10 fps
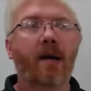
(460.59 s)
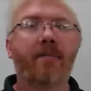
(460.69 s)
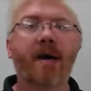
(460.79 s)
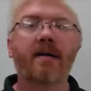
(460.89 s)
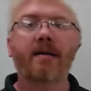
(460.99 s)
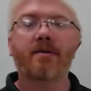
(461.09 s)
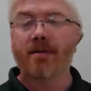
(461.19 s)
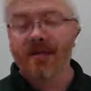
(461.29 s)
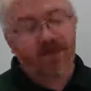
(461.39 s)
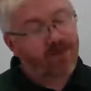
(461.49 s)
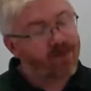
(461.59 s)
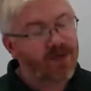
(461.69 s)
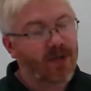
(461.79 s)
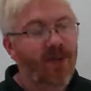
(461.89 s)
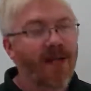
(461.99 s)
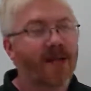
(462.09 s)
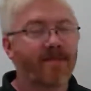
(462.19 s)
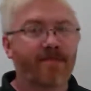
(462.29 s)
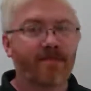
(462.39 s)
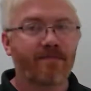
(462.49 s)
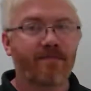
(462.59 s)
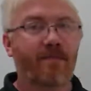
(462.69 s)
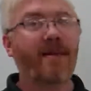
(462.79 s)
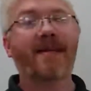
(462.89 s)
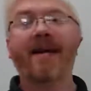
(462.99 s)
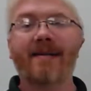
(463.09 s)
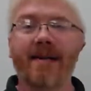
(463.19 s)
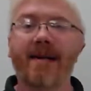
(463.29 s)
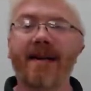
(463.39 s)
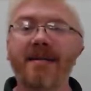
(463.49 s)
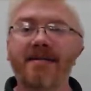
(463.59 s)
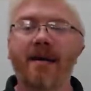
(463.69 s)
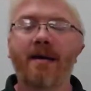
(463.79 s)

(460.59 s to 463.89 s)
But just to be pedantic, I guess,